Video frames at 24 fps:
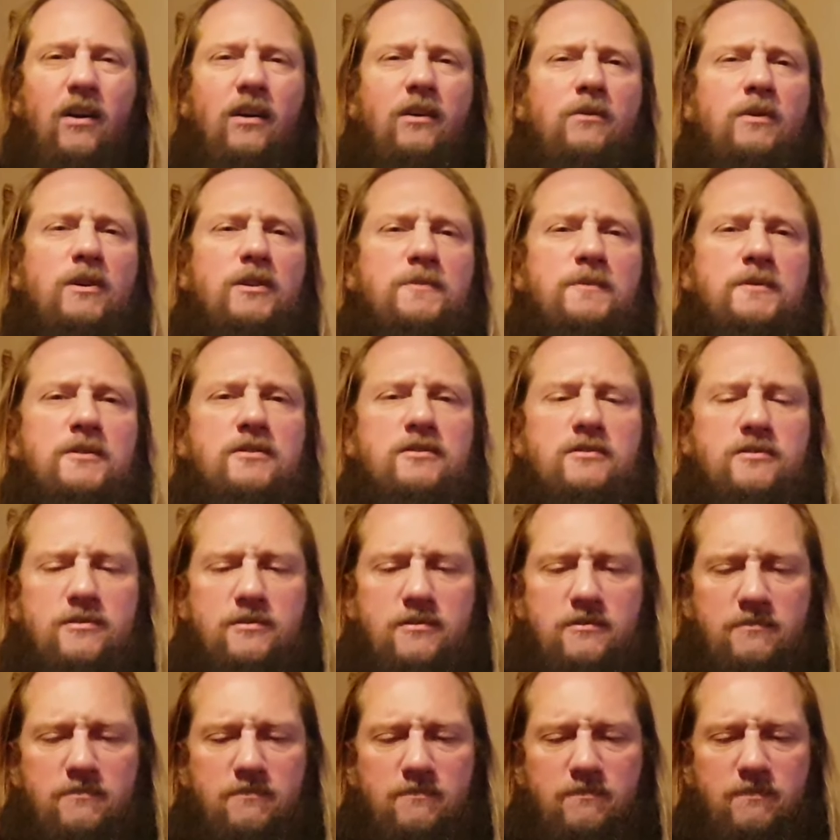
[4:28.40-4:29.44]

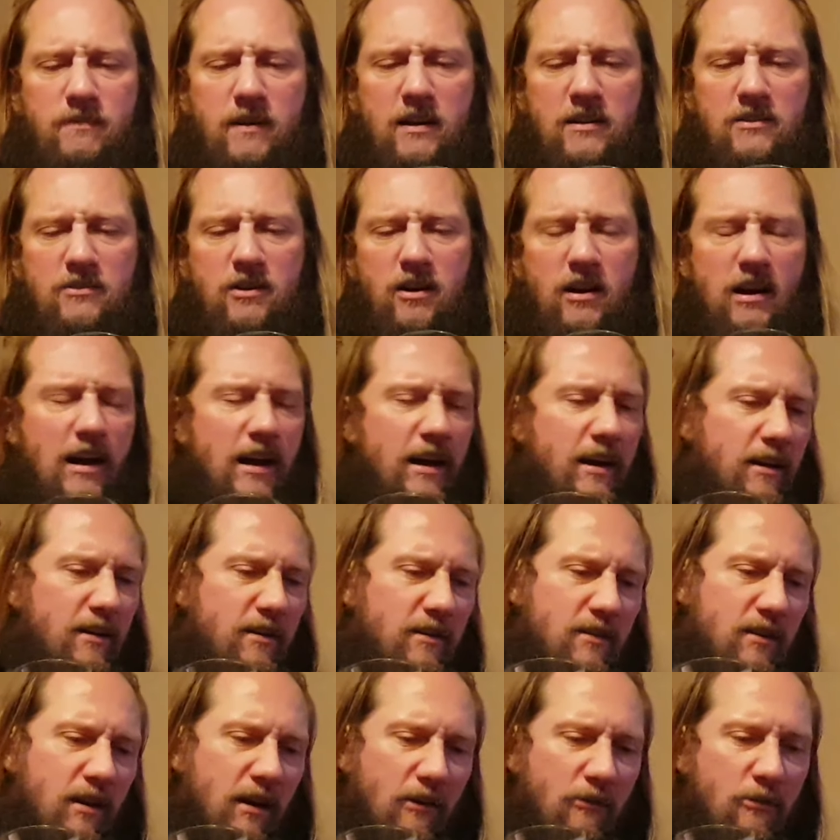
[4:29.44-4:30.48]
Christmas. It's not
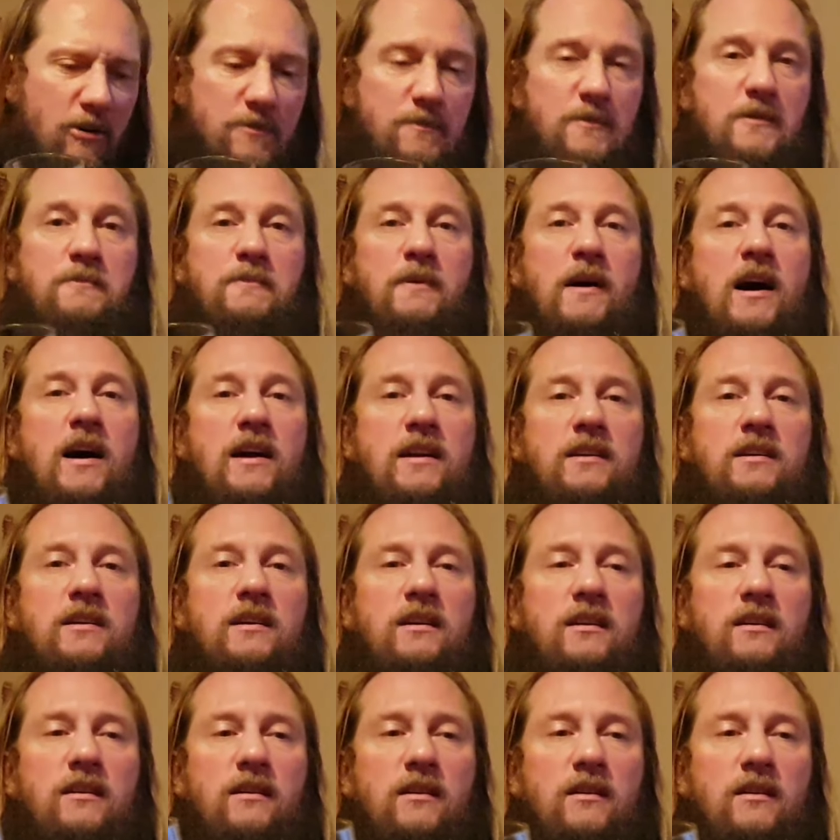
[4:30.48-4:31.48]
like a Christmas party.